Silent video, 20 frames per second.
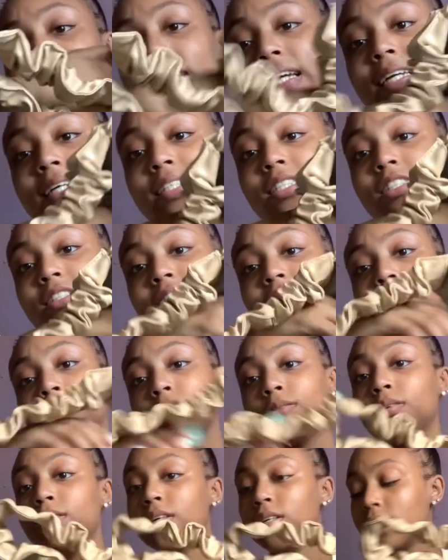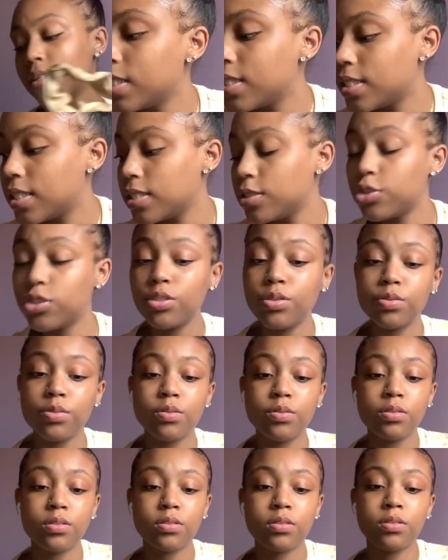had it in just now.
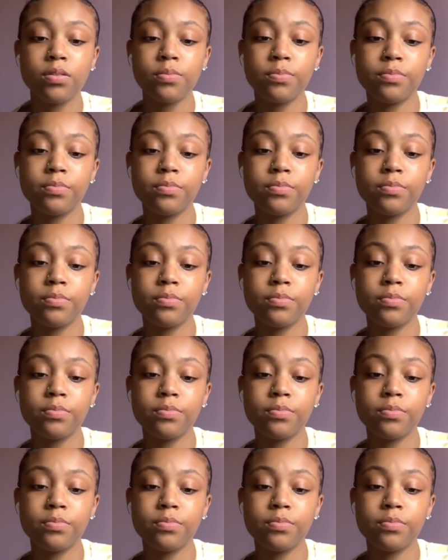Tissues.